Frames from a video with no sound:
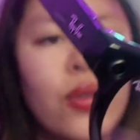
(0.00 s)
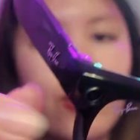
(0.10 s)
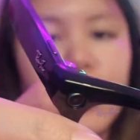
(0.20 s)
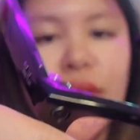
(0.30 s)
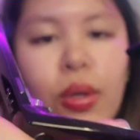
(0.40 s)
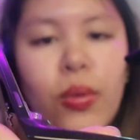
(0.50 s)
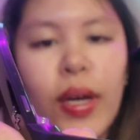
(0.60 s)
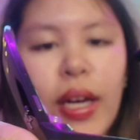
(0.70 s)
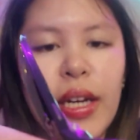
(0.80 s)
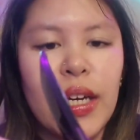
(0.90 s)
there was no
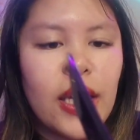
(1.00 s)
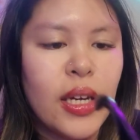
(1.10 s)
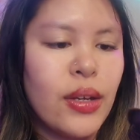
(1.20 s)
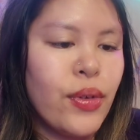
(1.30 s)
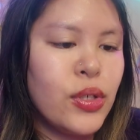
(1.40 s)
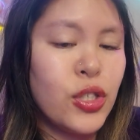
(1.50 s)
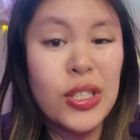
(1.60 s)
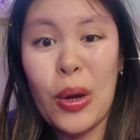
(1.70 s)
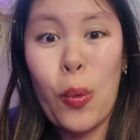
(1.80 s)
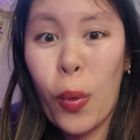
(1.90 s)
way I can get even
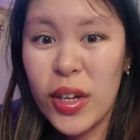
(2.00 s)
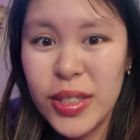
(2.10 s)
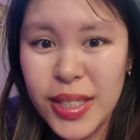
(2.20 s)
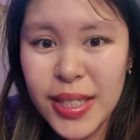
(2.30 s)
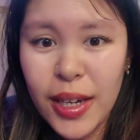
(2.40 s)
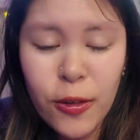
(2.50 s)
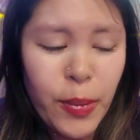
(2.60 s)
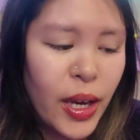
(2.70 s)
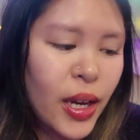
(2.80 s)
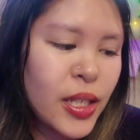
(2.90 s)
just like one set of
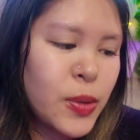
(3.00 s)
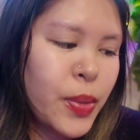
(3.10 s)
pads,